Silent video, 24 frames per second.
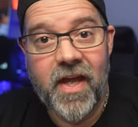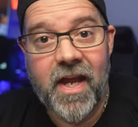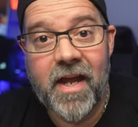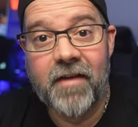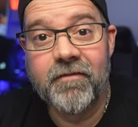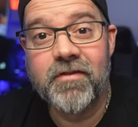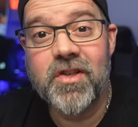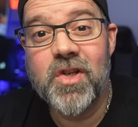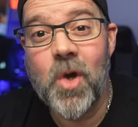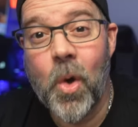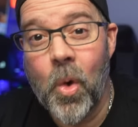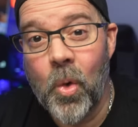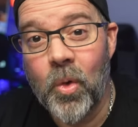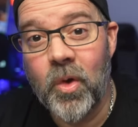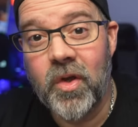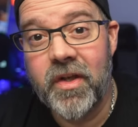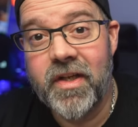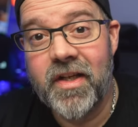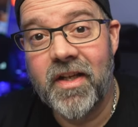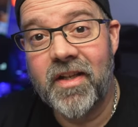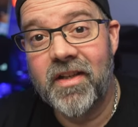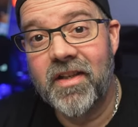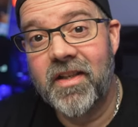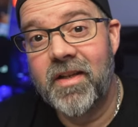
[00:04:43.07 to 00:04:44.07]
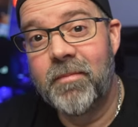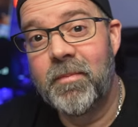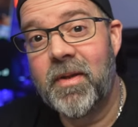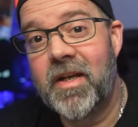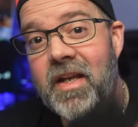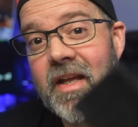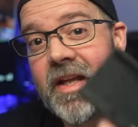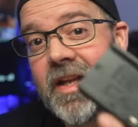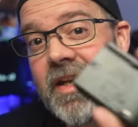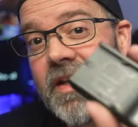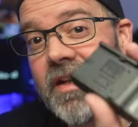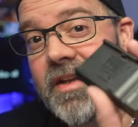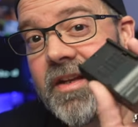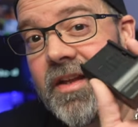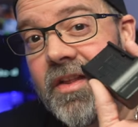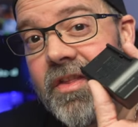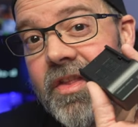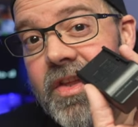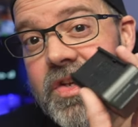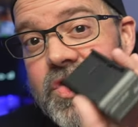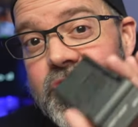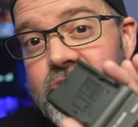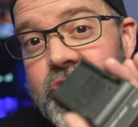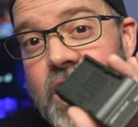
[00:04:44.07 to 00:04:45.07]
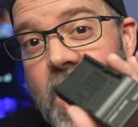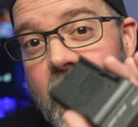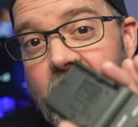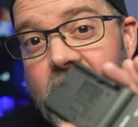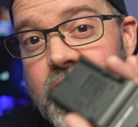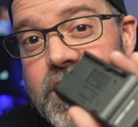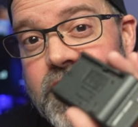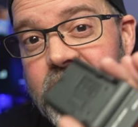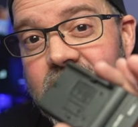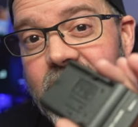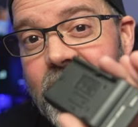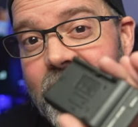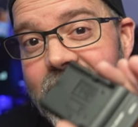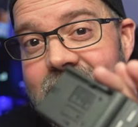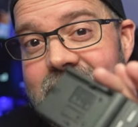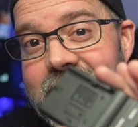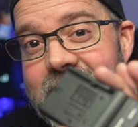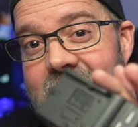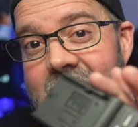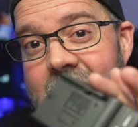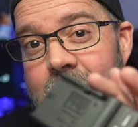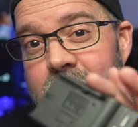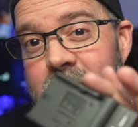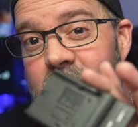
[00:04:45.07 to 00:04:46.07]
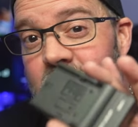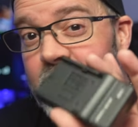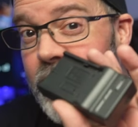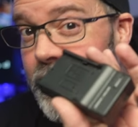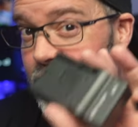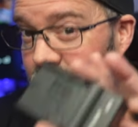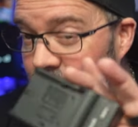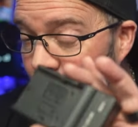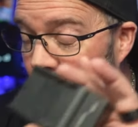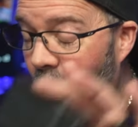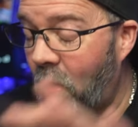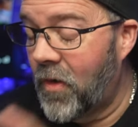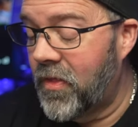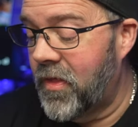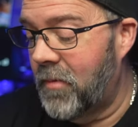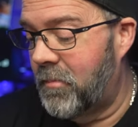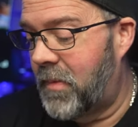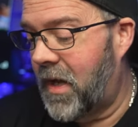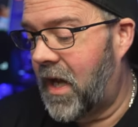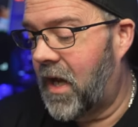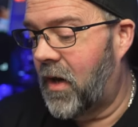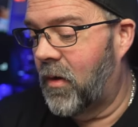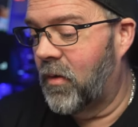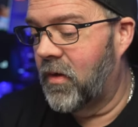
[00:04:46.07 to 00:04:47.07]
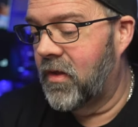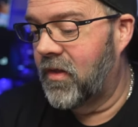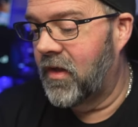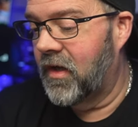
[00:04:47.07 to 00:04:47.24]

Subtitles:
They have totally eliminated the charging adapter for the battery